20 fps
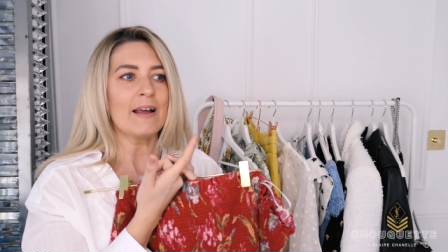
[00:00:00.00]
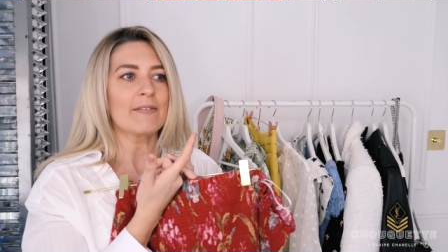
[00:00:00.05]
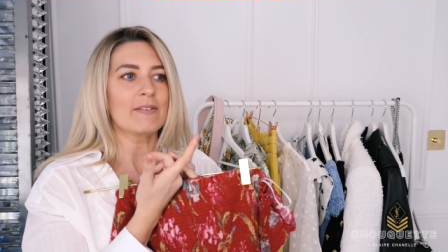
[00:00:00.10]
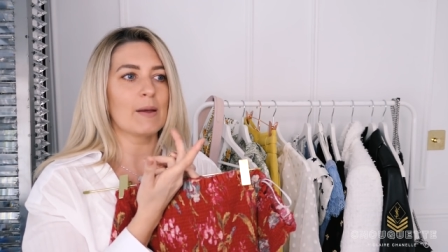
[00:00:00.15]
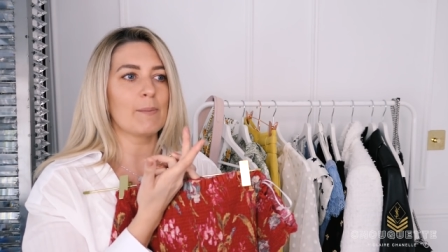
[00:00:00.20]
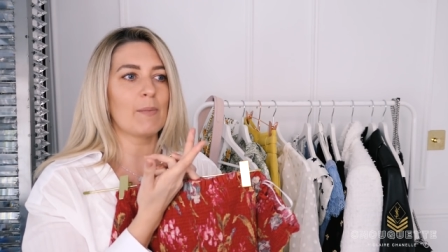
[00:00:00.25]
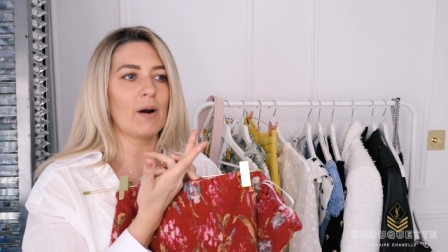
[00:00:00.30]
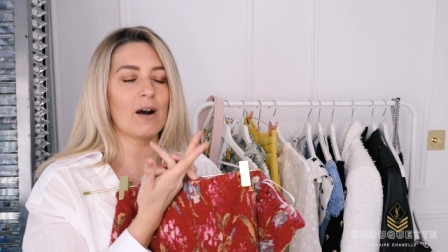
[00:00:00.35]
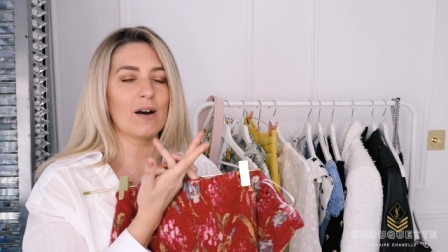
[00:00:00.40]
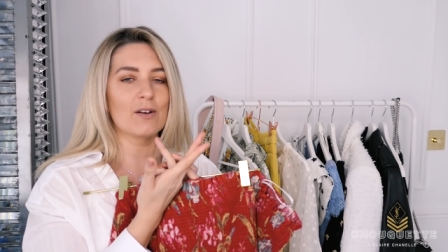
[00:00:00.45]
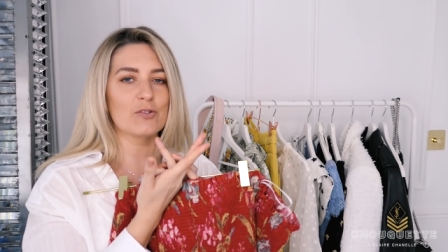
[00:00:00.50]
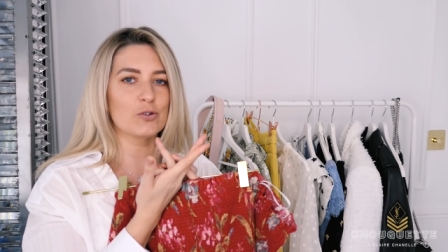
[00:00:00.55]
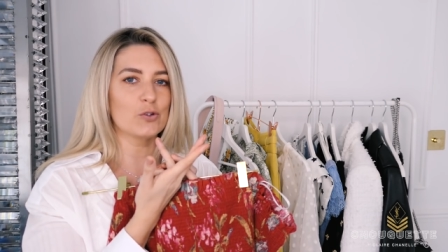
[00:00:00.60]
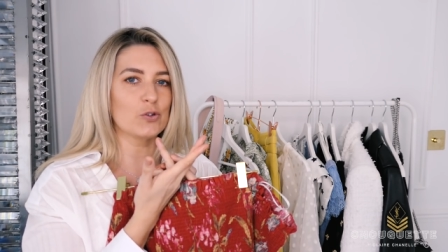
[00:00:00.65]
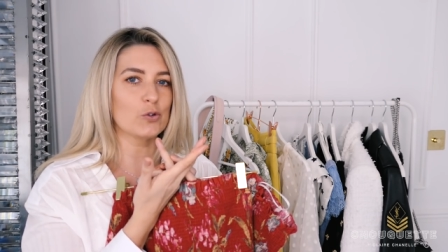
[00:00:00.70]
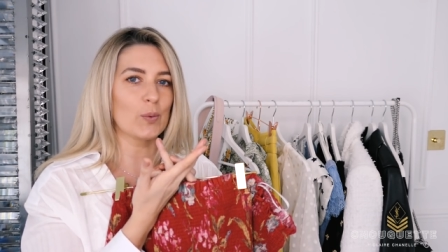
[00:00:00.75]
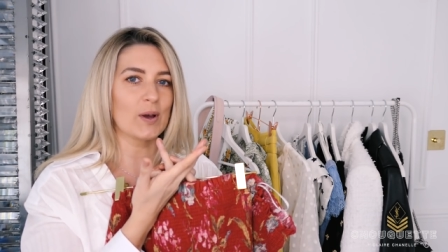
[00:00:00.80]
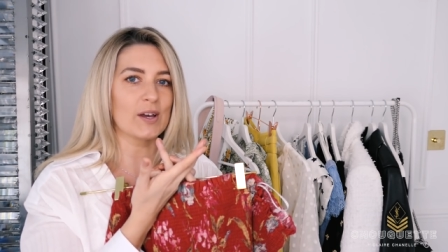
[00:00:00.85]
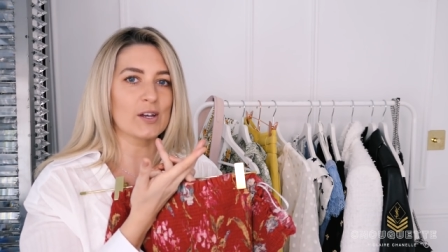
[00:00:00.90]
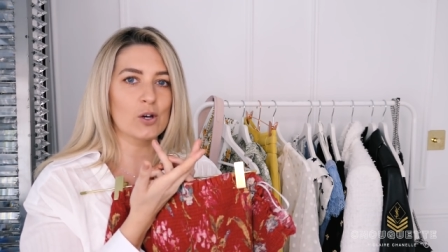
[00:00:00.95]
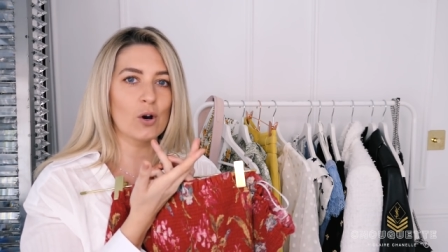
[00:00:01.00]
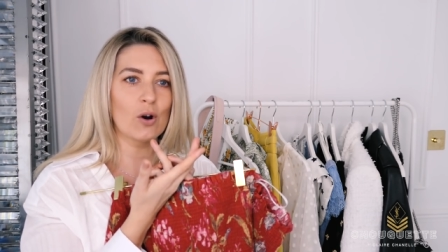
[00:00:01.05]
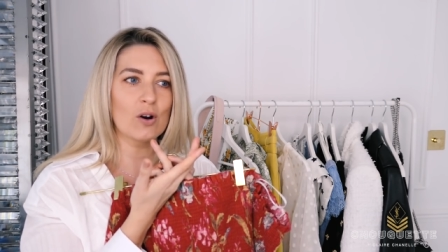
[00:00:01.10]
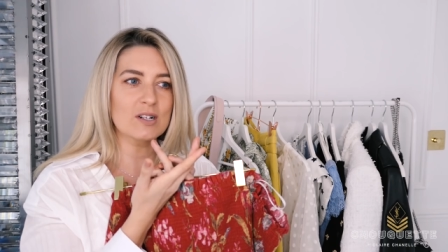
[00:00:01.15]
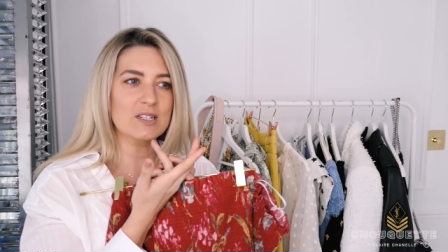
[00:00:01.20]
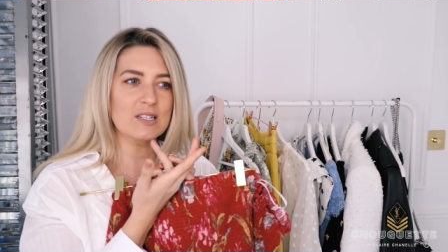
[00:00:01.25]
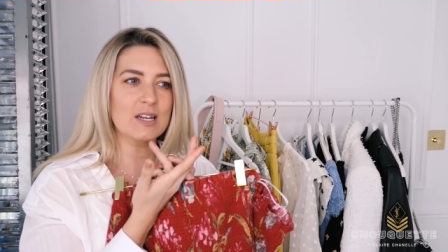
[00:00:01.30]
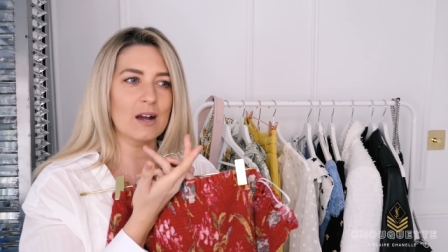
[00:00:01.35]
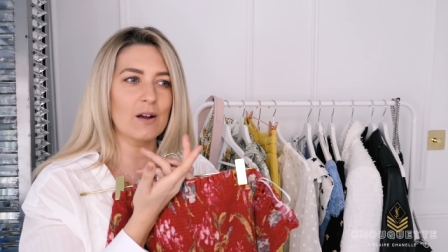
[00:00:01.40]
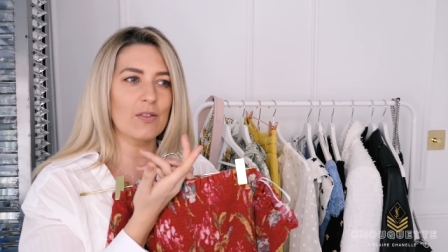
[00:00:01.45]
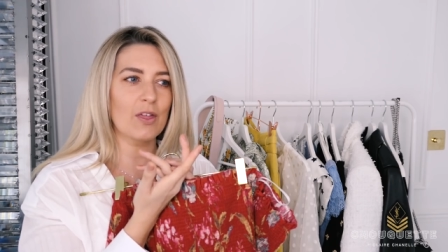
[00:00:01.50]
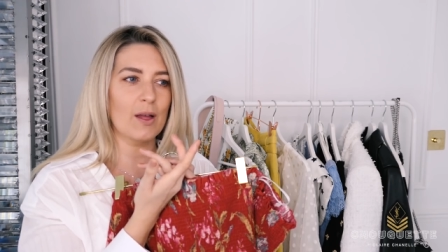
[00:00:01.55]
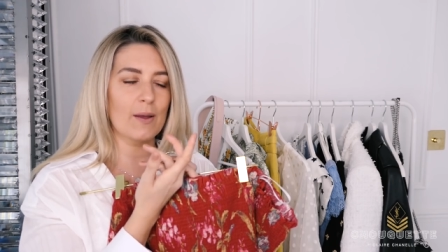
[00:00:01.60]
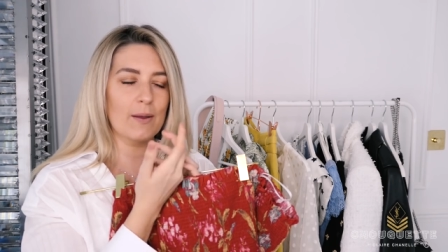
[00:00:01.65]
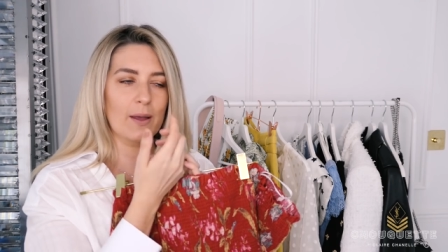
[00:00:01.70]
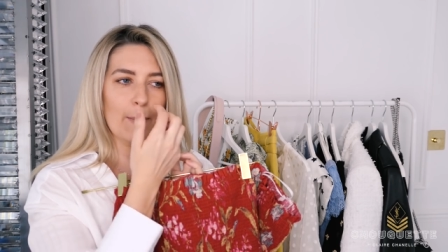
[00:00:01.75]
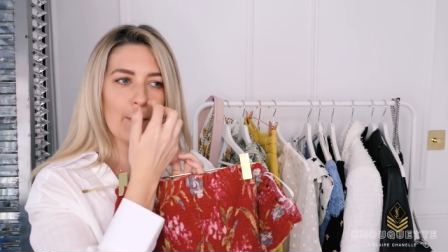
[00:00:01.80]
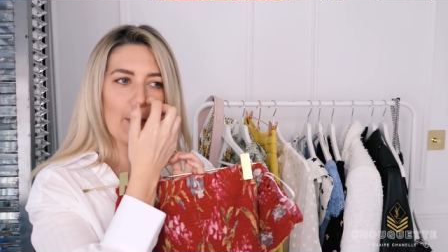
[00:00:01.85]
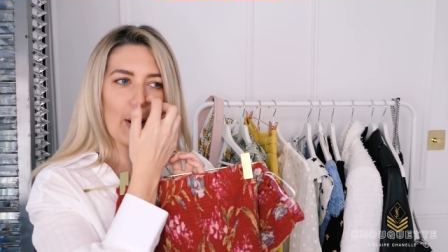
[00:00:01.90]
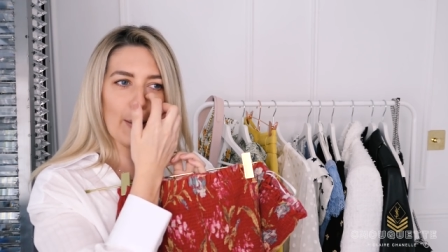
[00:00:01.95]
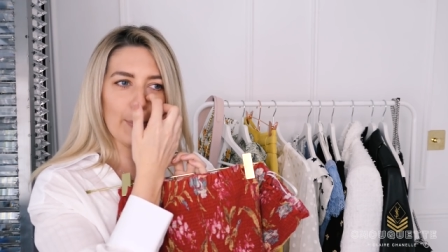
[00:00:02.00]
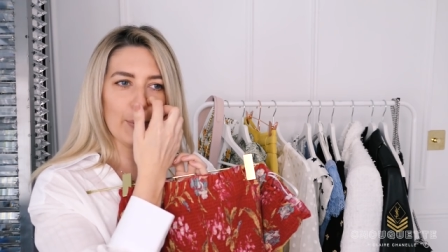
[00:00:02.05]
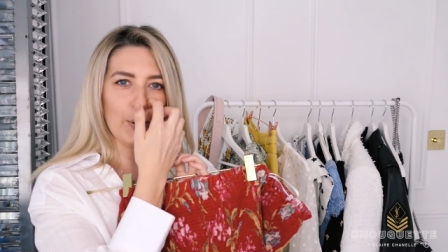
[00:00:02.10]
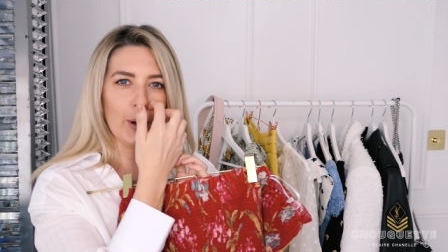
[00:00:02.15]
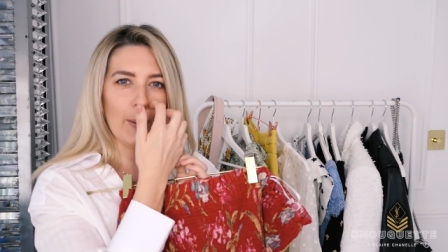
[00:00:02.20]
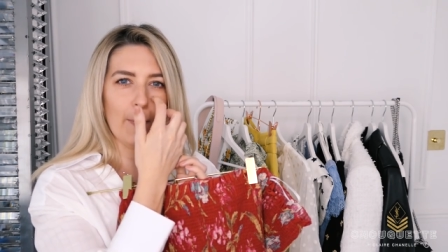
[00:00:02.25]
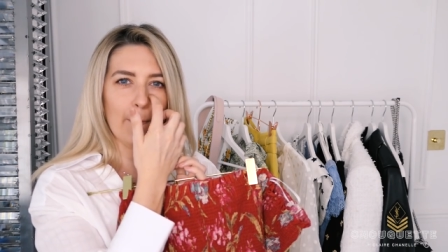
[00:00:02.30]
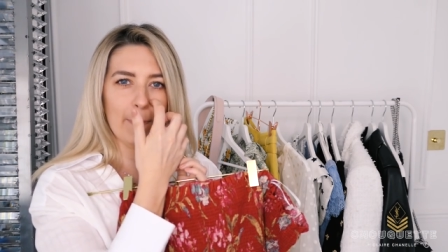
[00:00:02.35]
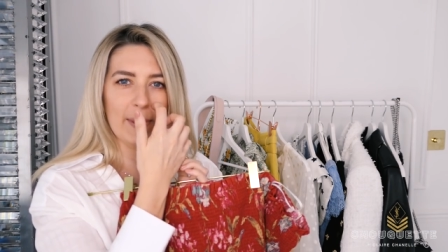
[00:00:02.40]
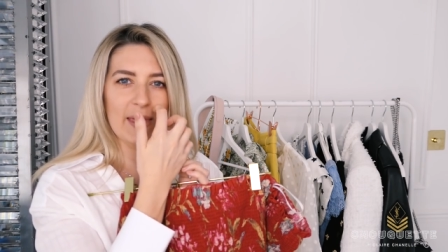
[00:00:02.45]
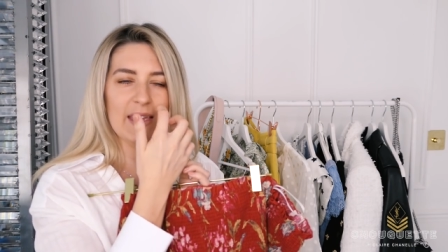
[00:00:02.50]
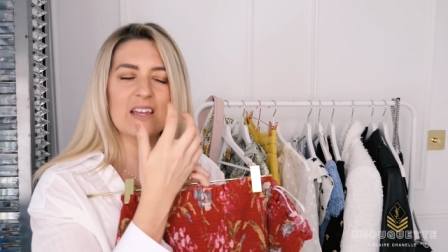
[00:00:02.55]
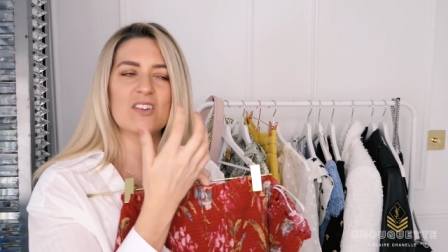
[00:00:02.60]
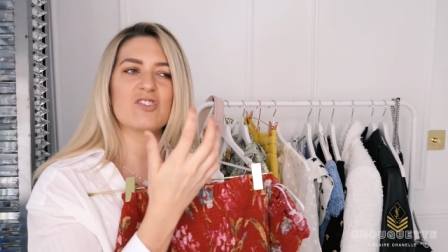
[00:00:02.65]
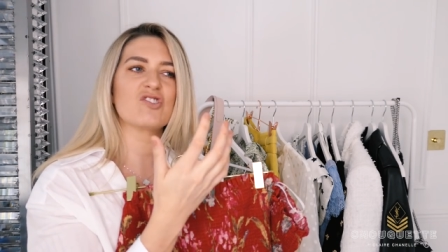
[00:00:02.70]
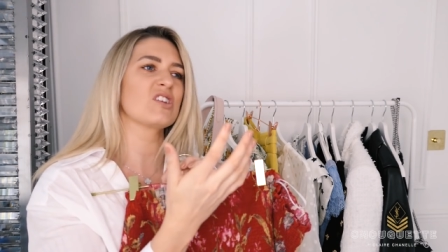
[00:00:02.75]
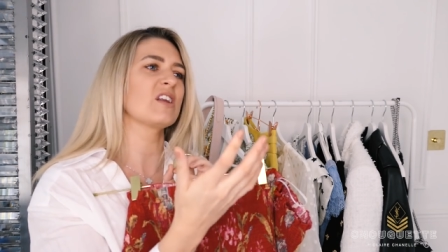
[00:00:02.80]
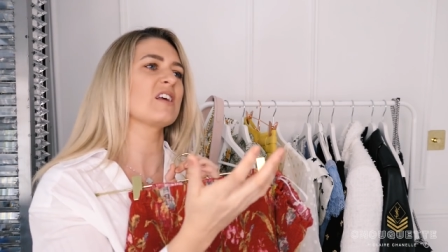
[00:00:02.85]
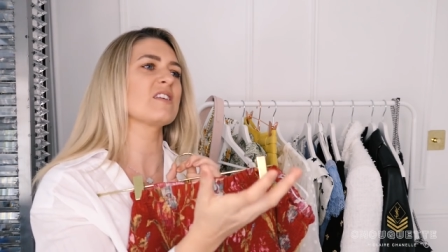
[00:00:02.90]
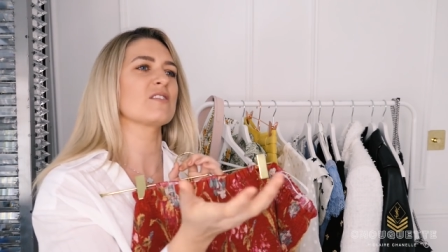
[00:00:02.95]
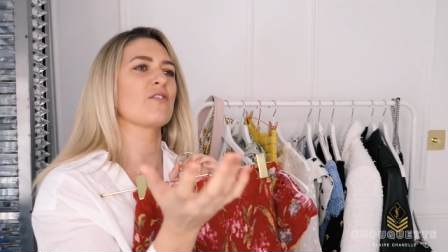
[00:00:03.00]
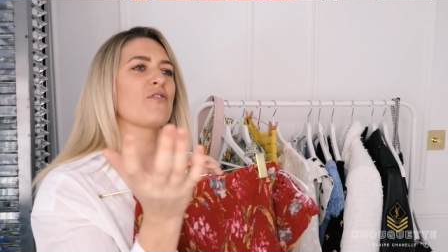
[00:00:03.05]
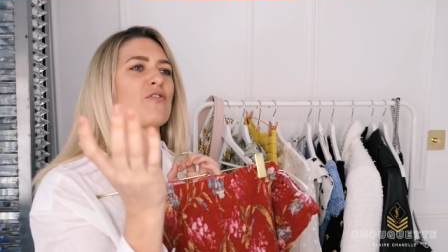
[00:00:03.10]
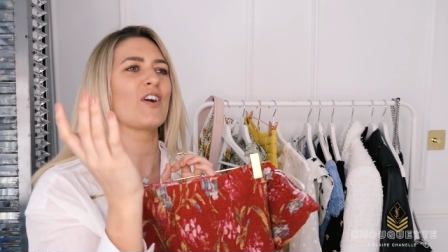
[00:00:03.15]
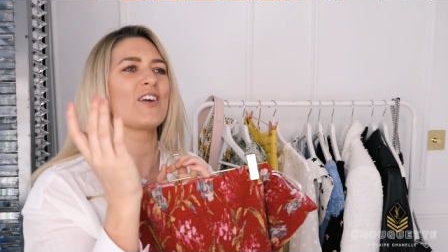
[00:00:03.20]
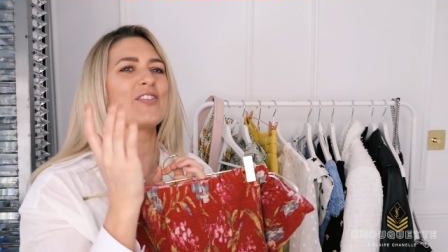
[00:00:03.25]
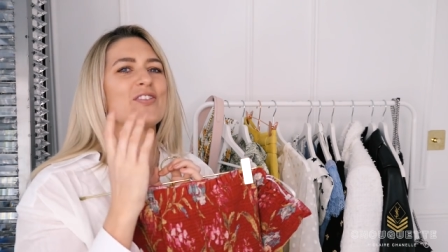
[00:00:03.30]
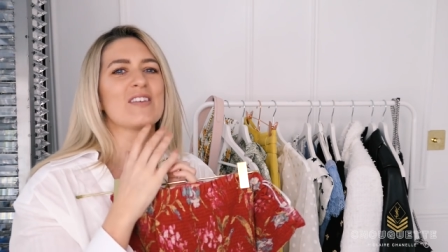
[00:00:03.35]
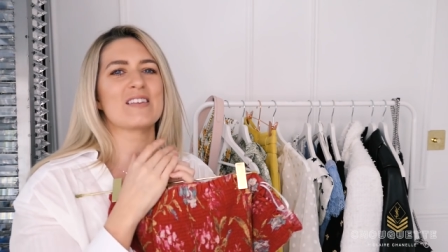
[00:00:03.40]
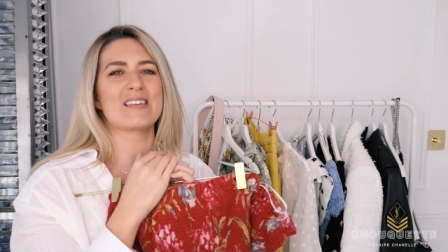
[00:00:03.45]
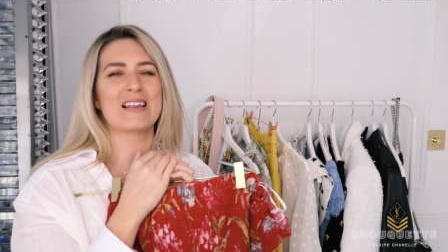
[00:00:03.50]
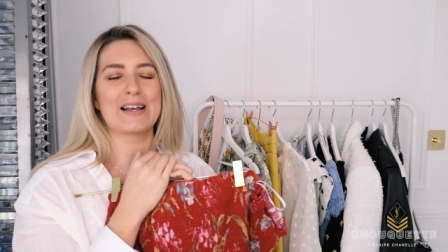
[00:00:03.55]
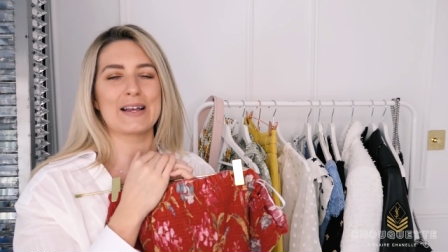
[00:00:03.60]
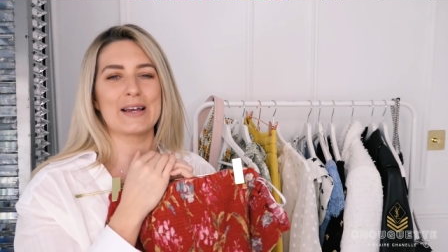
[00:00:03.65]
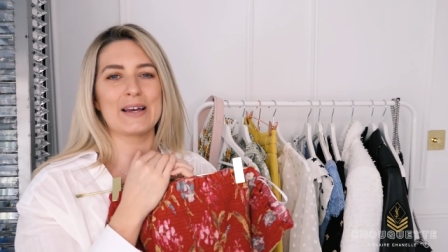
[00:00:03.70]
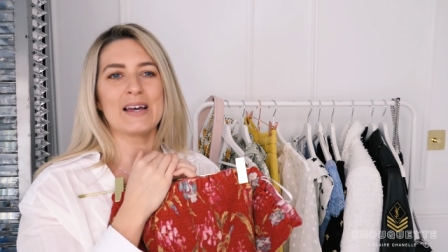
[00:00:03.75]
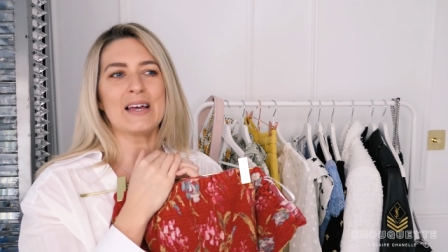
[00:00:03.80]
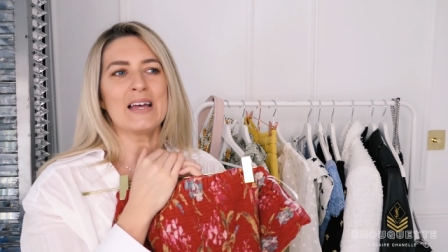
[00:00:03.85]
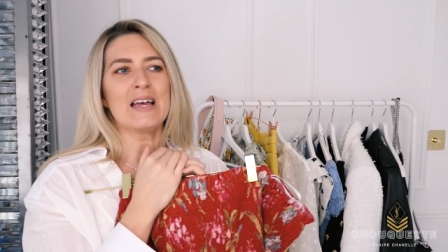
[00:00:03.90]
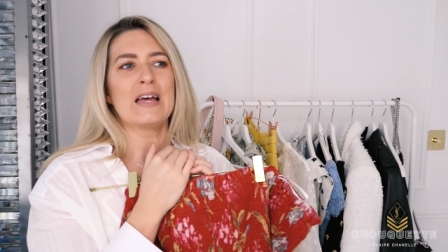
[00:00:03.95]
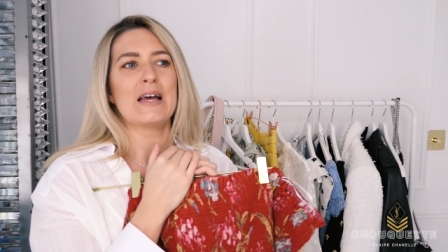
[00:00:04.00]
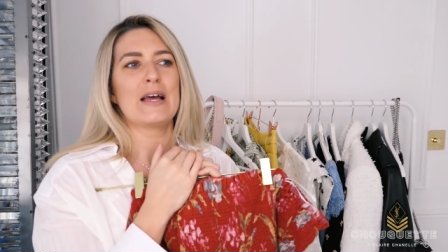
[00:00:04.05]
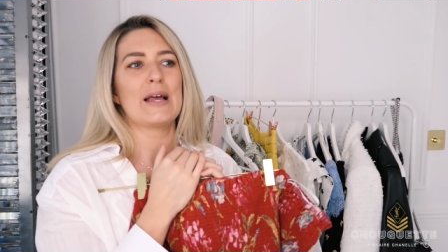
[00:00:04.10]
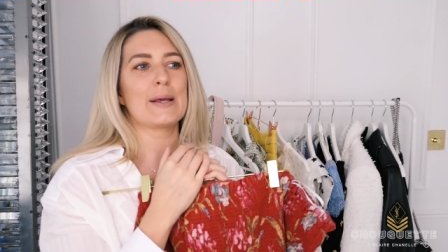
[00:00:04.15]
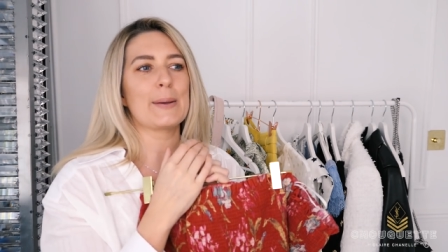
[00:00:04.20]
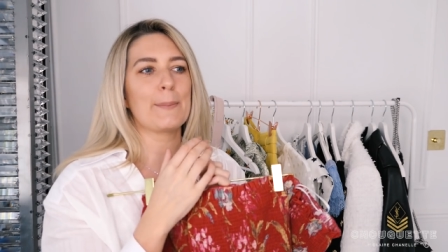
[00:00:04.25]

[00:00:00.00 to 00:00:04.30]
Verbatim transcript: they might ask you to wear cocktail that it might be on a beach and it's a friend that's like a,